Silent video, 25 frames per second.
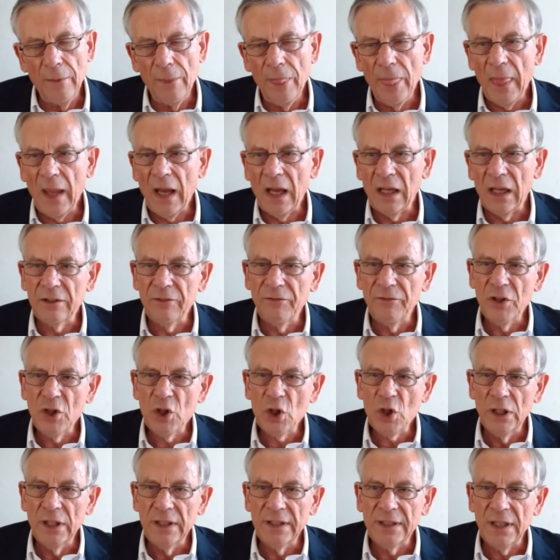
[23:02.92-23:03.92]

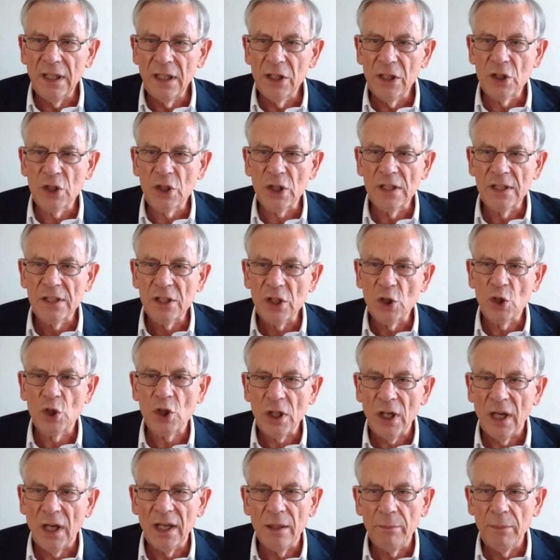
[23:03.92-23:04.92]
artificial intelligence in
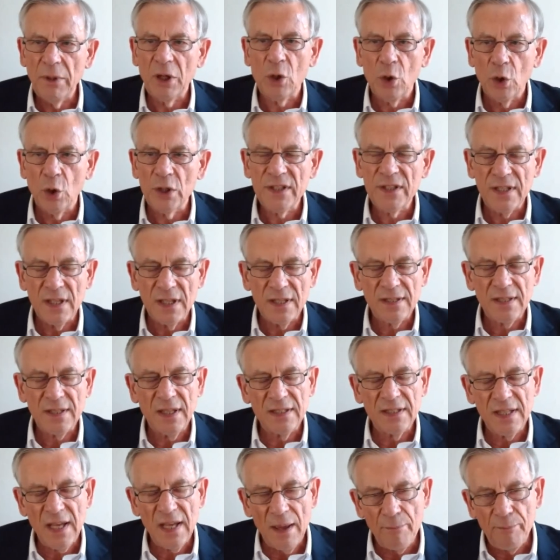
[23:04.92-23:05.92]
China, because they say
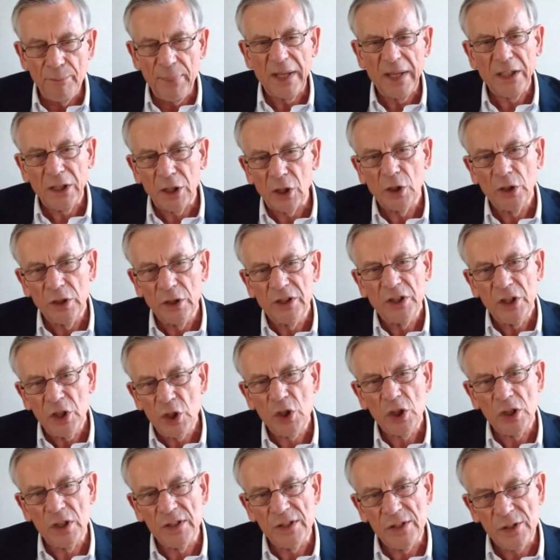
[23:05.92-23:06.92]
there are better
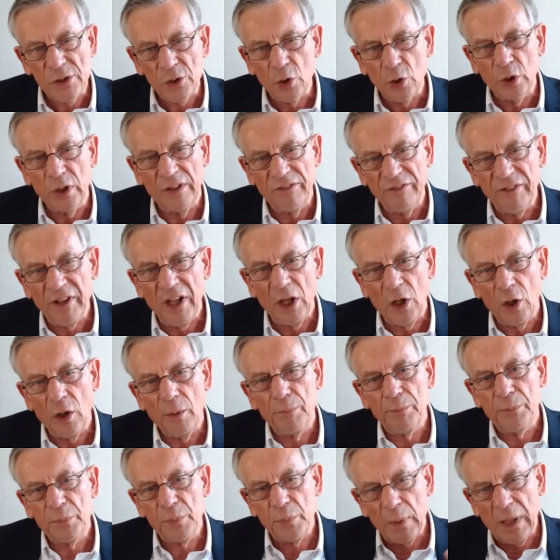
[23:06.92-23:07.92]
conditions to
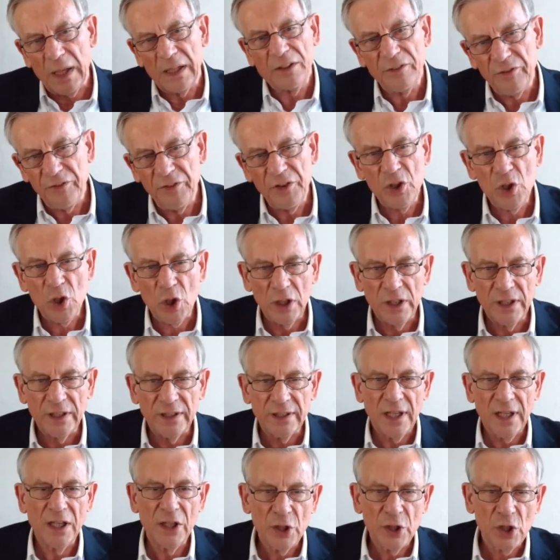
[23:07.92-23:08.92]
develop artificial
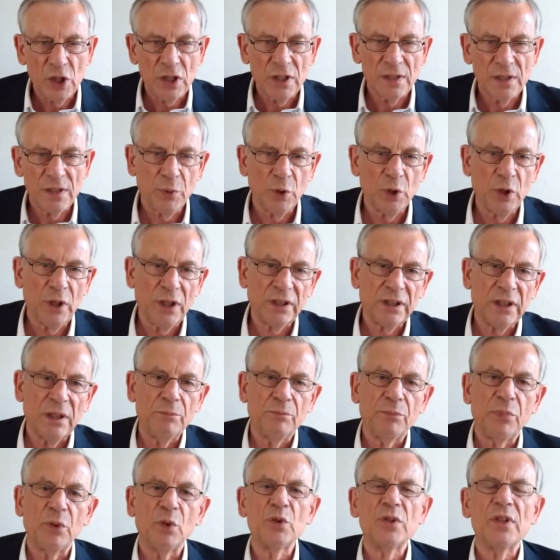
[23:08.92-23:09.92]
intelligence product
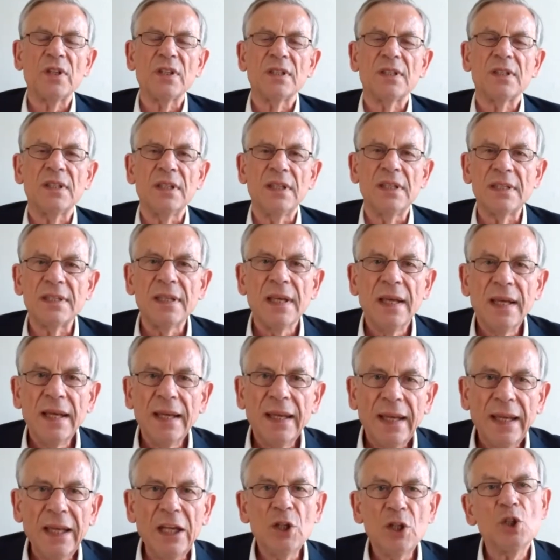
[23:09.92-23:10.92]
and processes
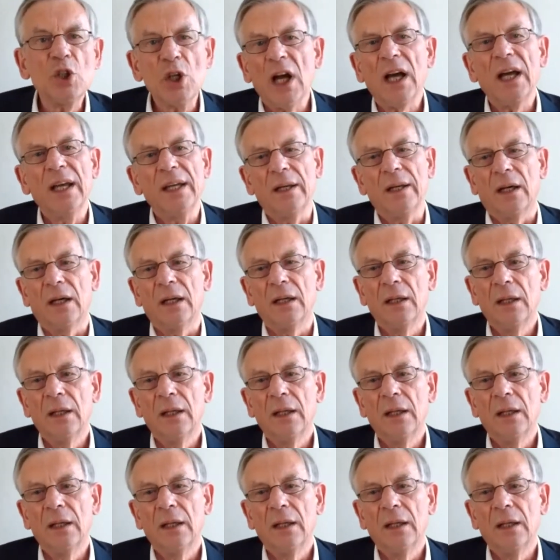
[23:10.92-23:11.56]
in China.